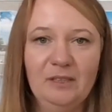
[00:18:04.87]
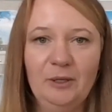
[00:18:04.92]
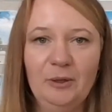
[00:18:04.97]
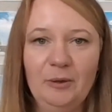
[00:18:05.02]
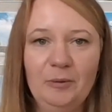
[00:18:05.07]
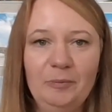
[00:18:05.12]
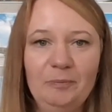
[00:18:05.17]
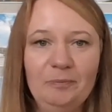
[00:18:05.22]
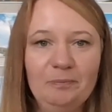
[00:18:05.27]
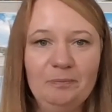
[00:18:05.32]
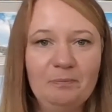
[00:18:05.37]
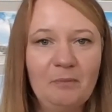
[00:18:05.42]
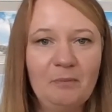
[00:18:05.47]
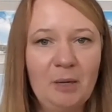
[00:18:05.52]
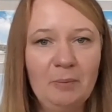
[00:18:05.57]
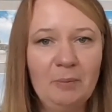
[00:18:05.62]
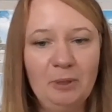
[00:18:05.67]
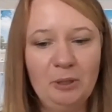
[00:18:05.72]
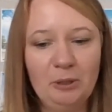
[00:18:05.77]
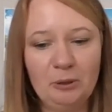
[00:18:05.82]
You know,
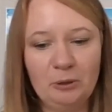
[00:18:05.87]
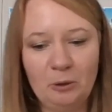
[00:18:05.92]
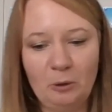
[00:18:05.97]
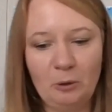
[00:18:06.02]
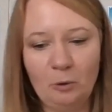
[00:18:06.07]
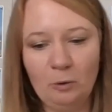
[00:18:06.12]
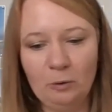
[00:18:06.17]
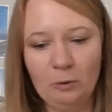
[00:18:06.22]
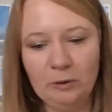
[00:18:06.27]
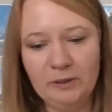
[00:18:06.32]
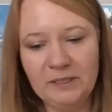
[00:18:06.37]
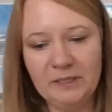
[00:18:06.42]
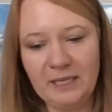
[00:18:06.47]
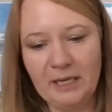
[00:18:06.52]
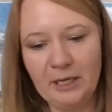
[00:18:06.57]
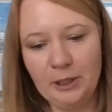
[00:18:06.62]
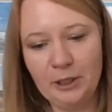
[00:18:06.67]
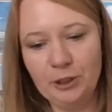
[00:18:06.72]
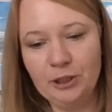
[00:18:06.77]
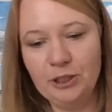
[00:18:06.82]
maybe your goal
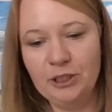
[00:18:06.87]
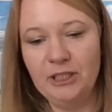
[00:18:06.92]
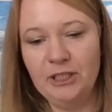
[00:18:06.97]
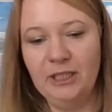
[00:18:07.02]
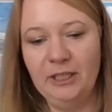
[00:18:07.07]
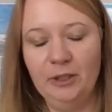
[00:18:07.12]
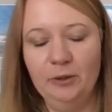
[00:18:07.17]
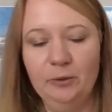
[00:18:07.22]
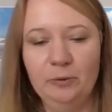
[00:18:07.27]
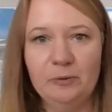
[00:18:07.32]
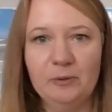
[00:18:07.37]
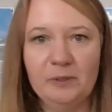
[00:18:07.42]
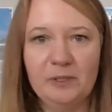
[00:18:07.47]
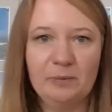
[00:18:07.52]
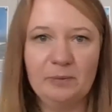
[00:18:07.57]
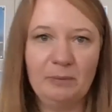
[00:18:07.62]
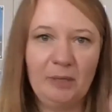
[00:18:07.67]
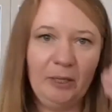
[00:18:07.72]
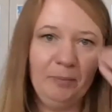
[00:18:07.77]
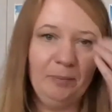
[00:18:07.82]
is energy
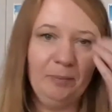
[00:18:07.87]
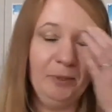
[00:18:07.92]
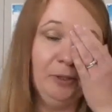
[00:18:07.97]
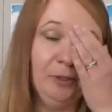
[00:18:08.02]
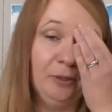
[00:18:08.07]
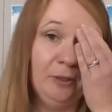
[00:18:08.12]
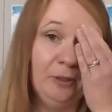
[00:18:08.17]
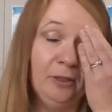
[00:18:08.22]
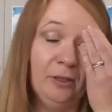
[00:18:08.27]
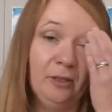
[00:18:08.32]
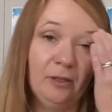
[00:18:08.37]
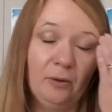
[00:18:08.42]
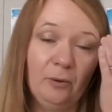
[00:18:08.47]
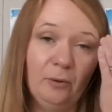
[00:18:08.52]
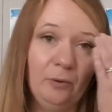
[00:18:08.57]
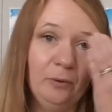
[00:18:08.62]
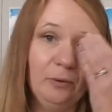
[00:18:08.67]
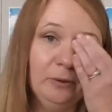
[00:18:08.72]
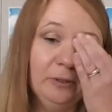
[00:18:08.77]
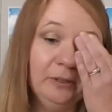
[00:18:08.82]
use, maybe your
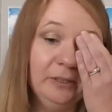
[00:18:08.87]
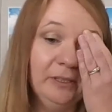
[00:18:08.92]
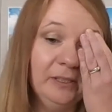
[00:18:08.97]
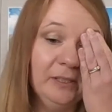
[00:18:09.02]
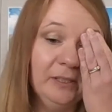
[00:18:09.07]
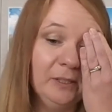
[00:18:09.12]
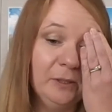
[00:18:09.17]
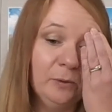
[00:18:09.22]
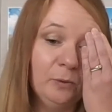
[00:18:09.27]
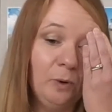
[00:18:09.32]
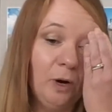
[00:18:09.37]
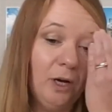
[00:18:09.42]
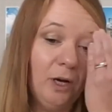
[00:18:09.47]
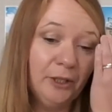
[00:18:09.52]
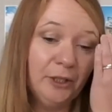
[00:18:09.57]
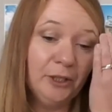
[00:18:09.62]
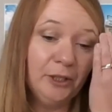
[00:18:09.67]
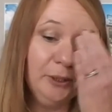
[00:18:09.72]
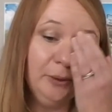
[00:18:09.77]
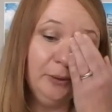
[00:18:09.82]
goal is
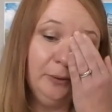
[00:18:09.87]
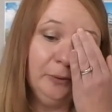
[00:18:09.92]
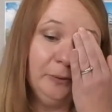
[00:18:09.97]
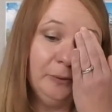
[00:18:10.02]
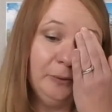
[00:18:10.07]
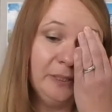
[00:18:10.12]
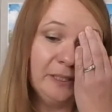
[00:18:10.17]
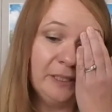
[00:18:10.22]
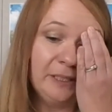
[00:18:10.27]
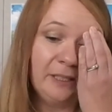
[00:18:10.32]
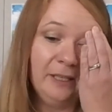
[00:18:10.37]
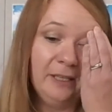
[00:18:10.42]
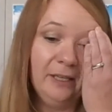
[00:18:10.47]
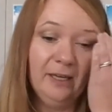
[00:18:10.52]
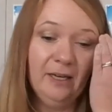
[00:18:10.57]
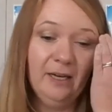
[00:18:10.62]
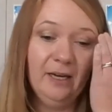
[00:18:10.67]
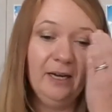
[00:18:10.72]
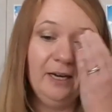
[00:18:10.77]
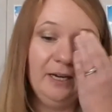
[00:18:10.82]
water use,
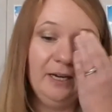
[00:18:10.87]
